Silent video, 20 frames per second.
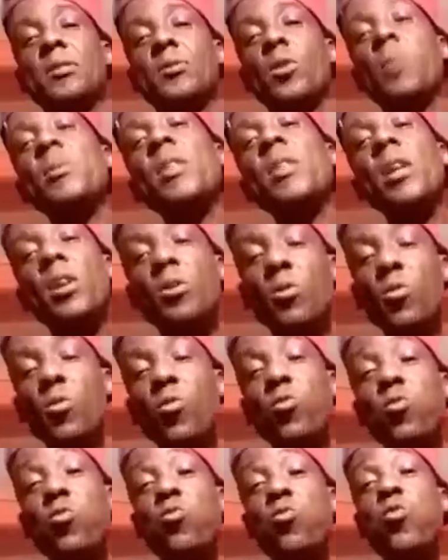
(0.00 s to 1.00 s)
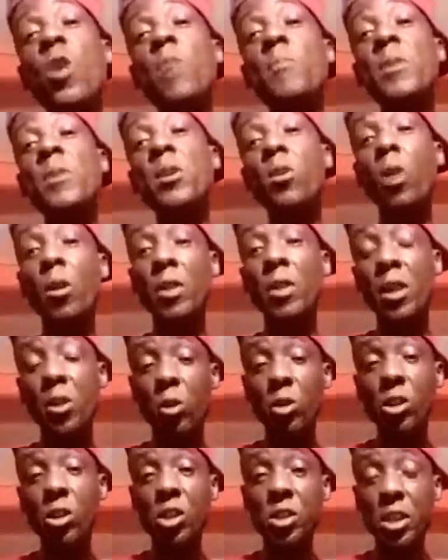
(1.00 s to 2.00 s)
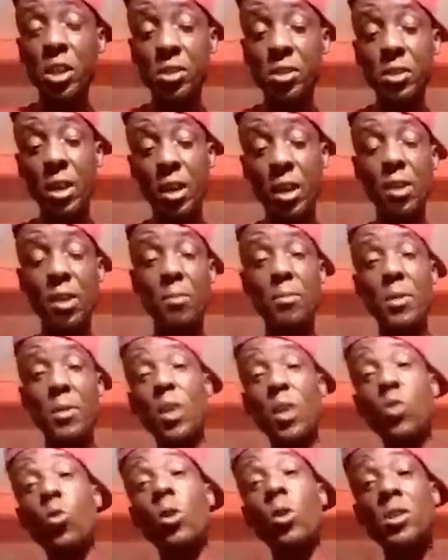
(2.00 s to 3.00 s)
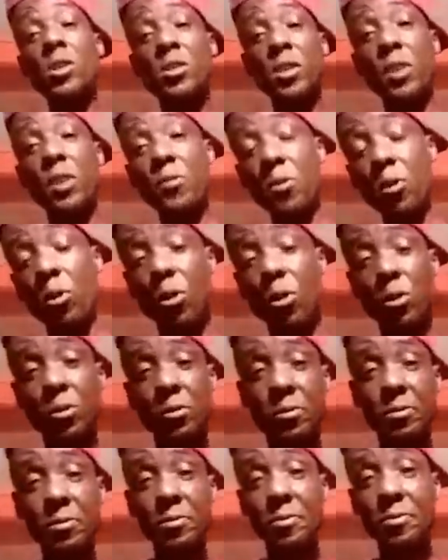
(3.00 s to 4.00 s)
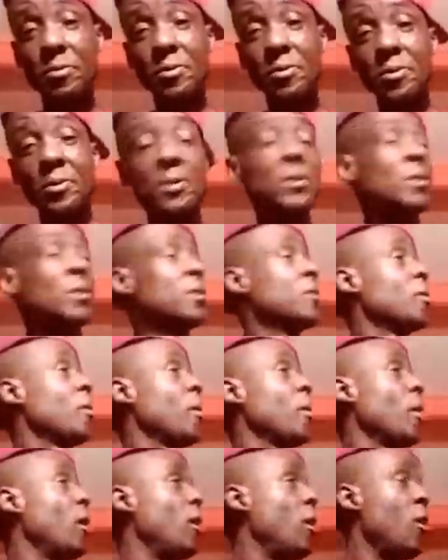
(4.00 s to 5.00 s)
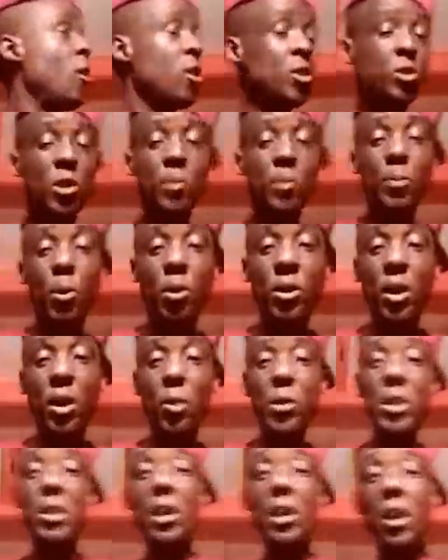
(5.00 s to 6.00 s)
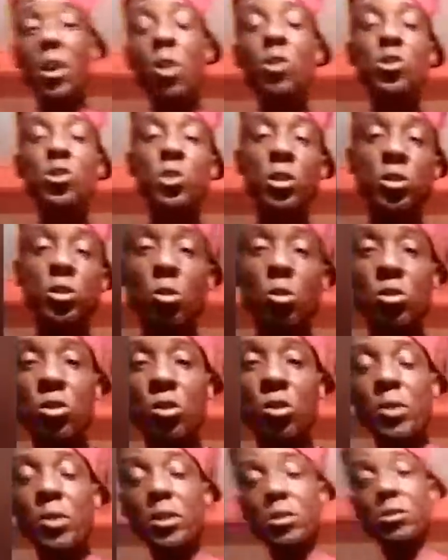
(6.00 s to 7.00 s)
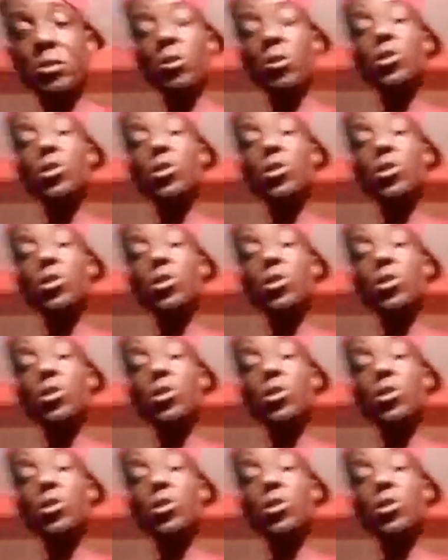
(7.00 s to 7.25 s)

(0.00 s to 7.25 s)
When me, when me go down there, I go check Snagga. I get all with seven going. 100 pound a weed and 100,000 US.